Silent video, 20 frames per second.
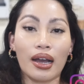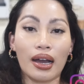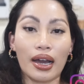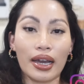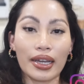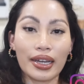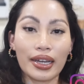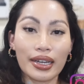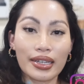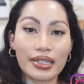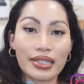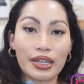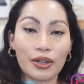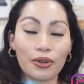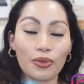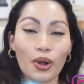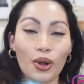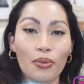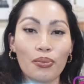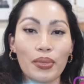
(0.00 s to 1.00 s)
Hi guys,
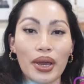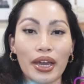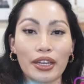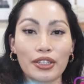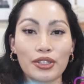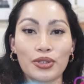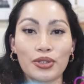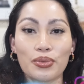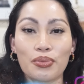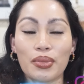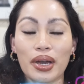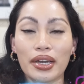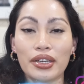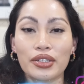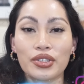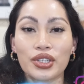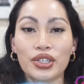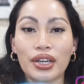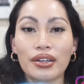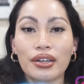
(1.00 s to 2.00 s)
and welcome back to
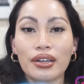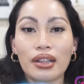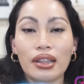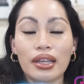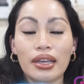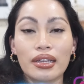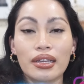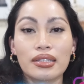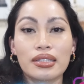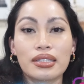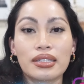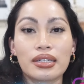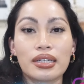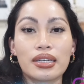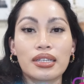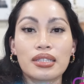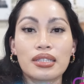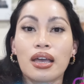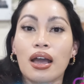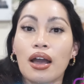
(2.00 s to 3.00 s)
my channel. In
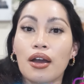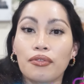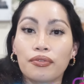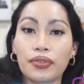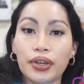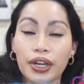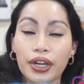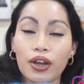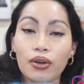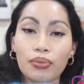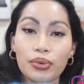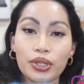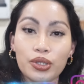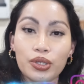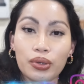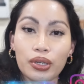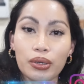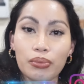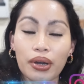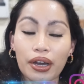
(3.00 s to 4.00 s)
today's video, I'll be
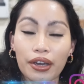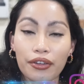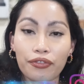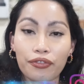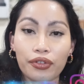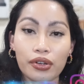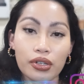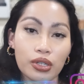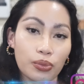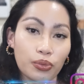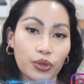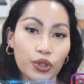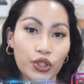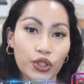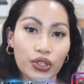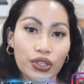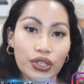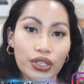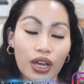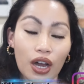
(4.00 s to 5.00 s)
doing my first
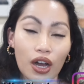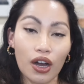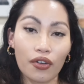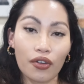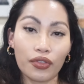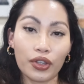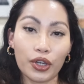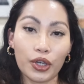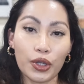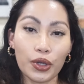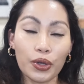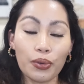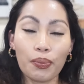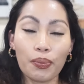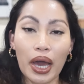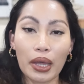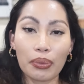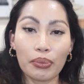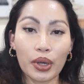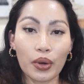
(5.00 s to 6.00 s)
impressions of the new
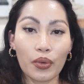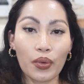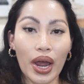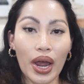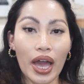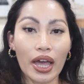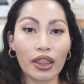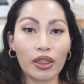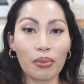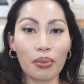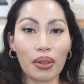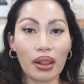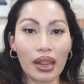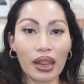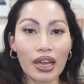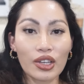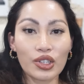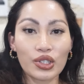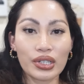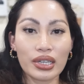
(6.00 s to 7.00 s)
Pat McGrath
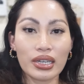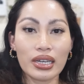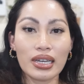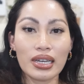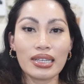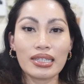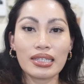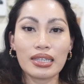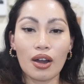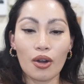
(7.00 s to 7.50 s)
blushes.